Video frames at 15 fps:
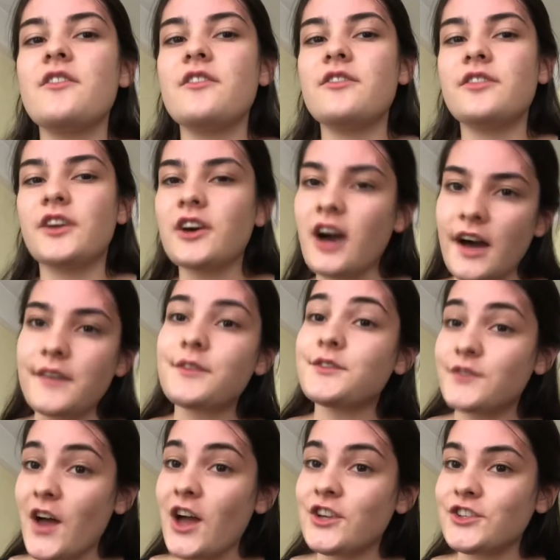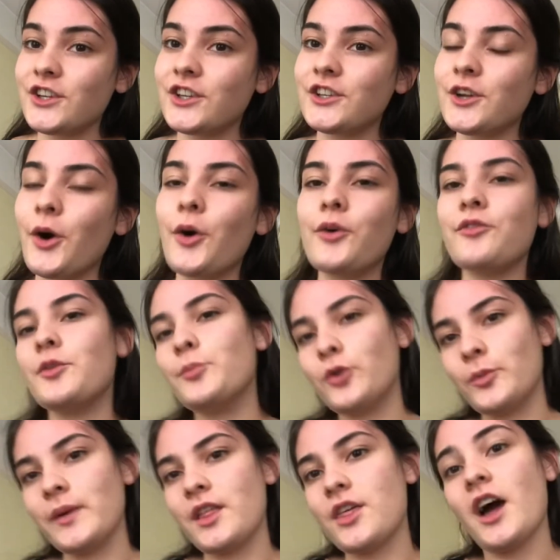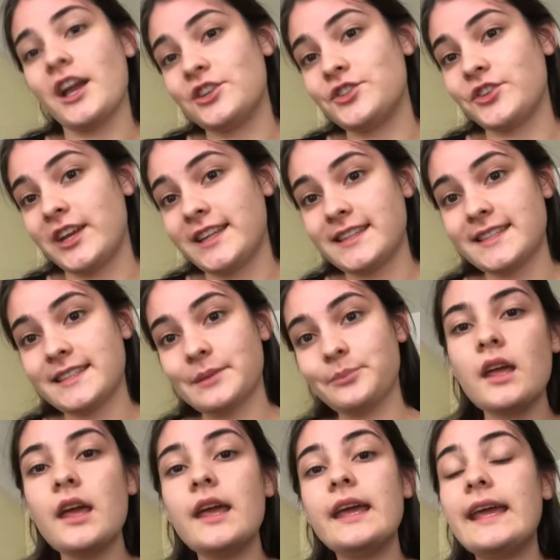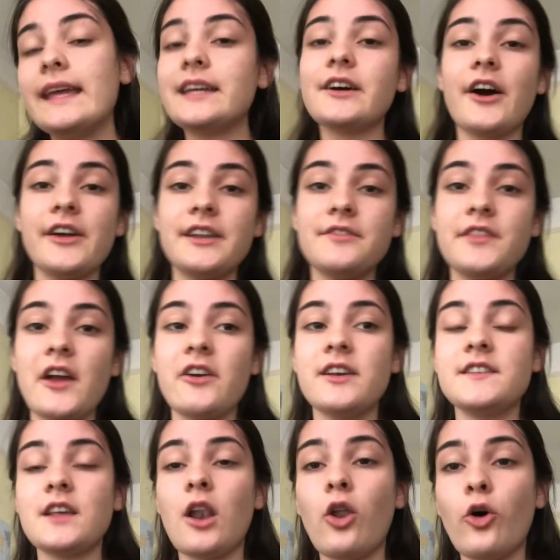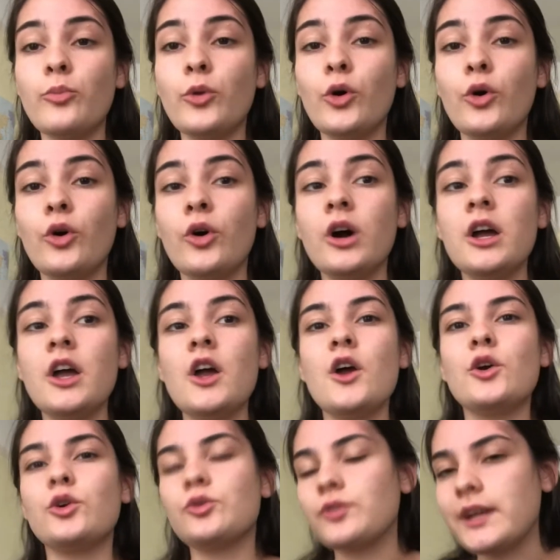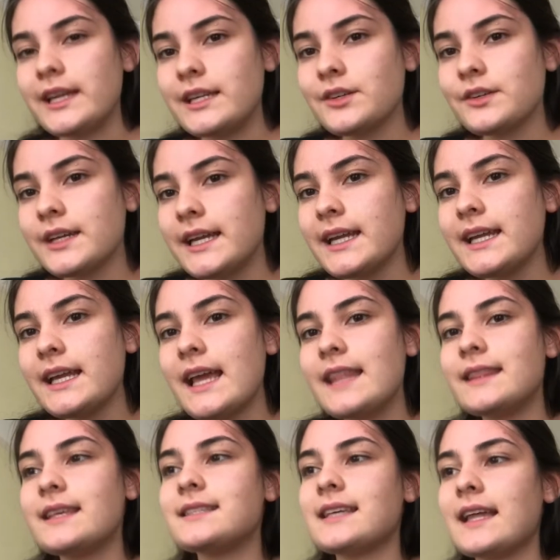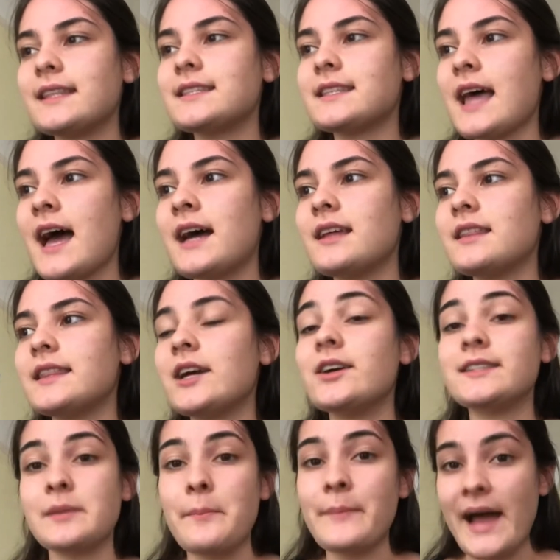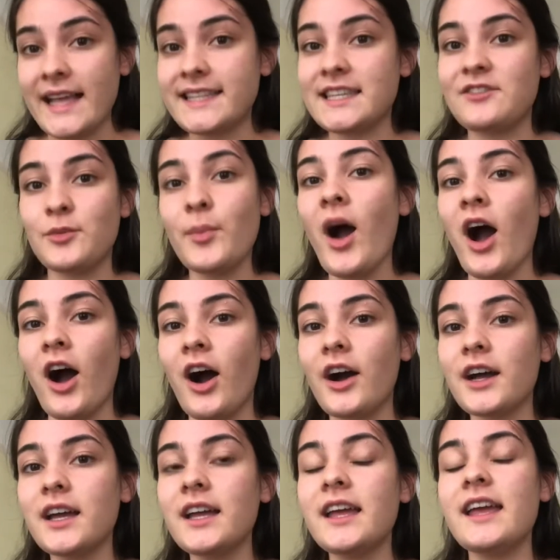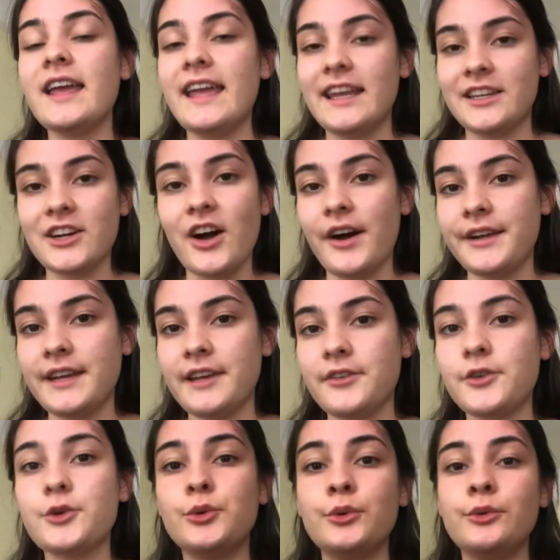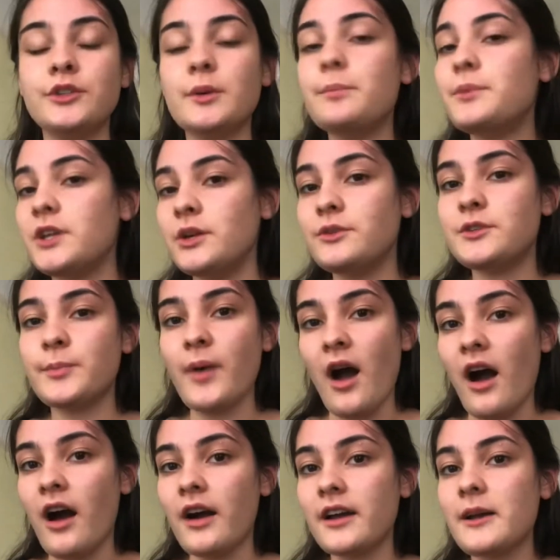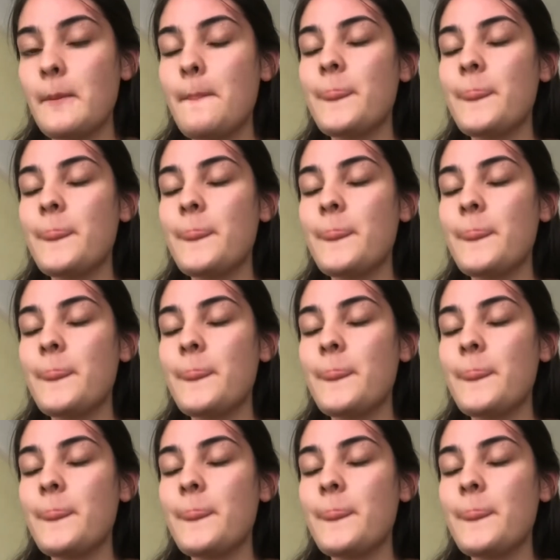the Cardiff's version of the Bournemouth high streets. In Cardiff there is a lot more greenery in the sense that there is a massive park in Cardiff called Bute Park,